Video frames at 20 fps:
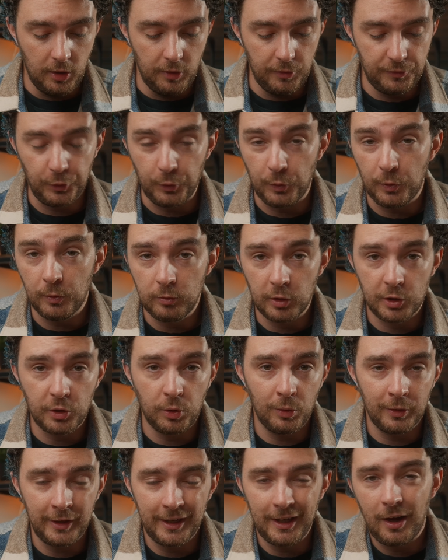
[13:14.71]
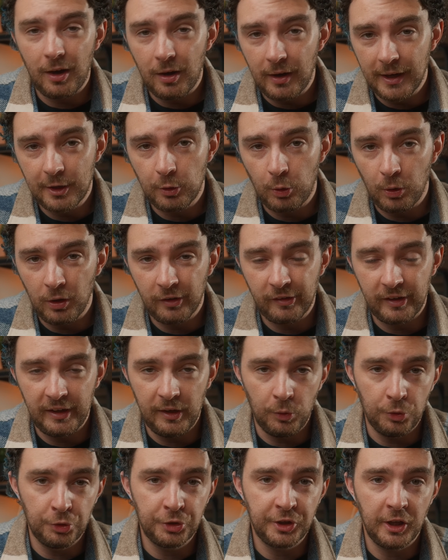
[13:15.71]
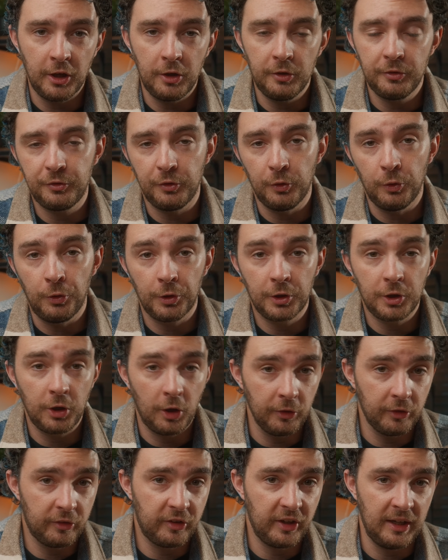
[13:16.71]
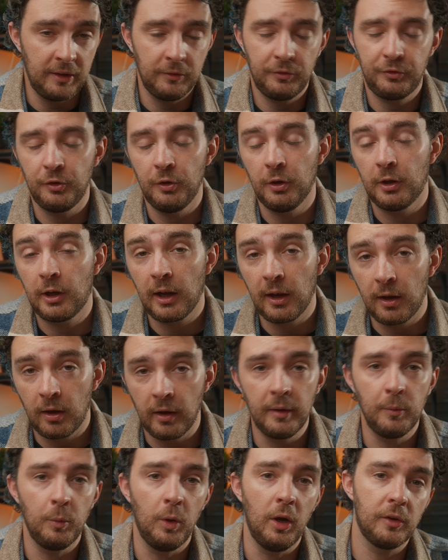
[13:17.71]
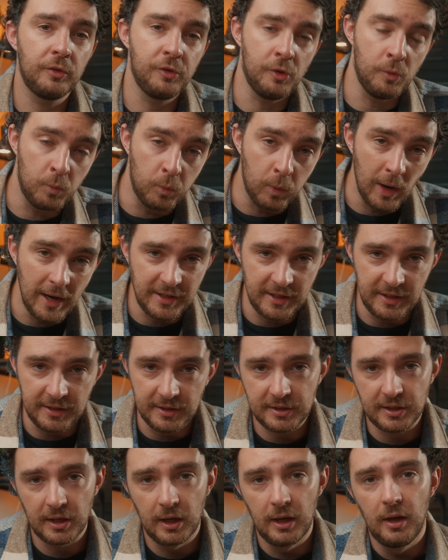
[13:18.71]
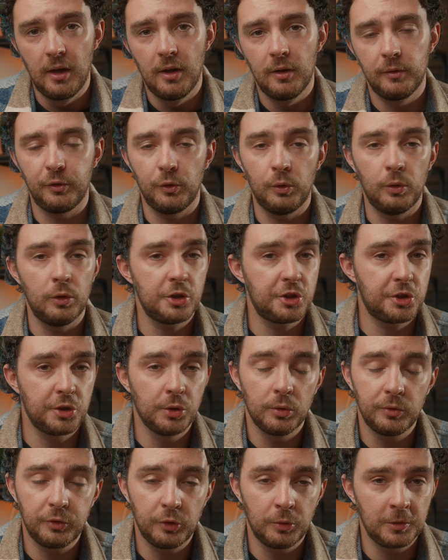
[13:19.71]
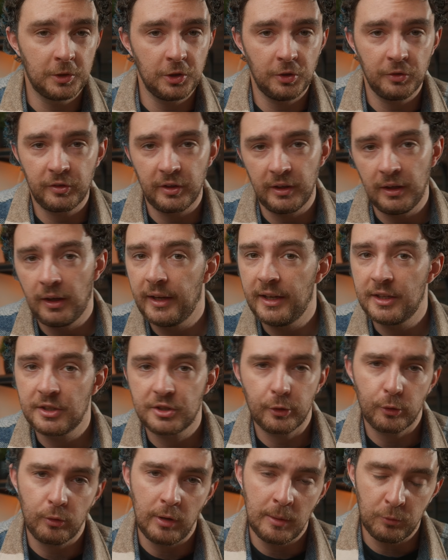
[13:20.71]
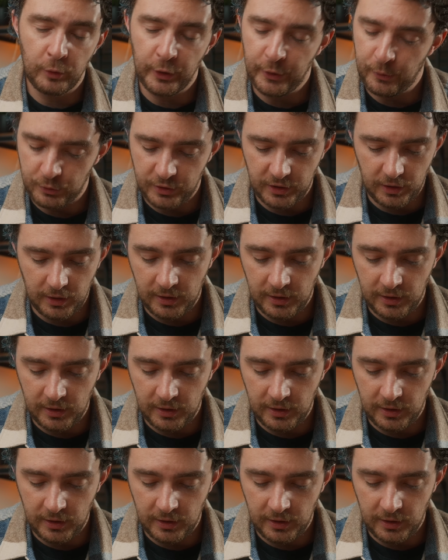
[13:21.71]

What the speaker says: for recording high quality audio, for content, for client work, for weddings, for short form content like Instagram Reels.